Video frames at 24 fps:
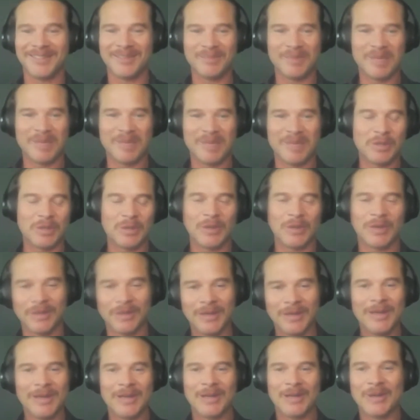People
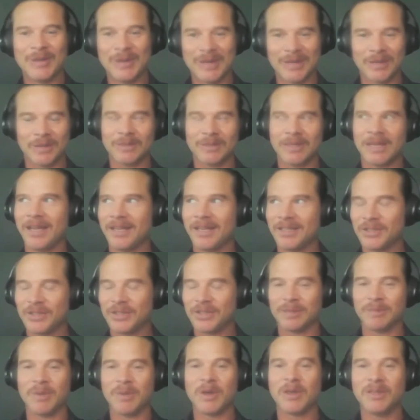who are
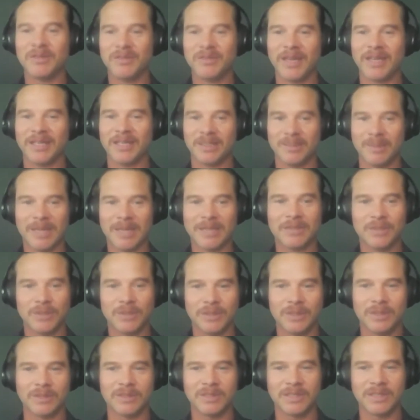actually motivated about
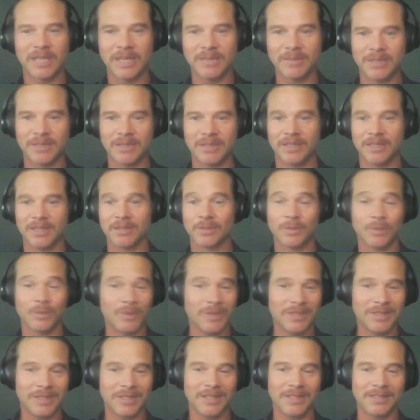doing those types of things, well,
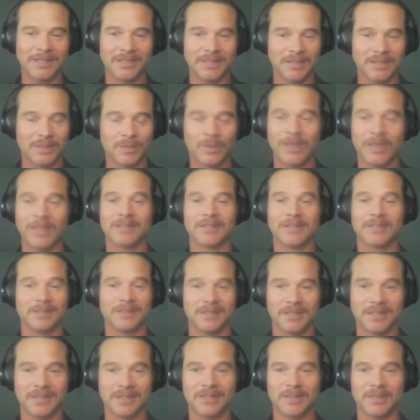one of the easiest ways is
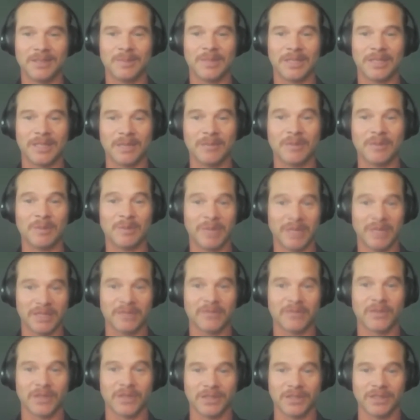just to become the best
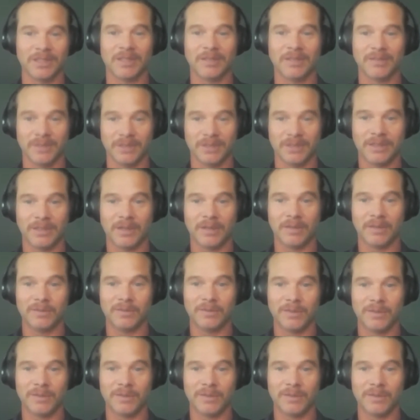version of yourself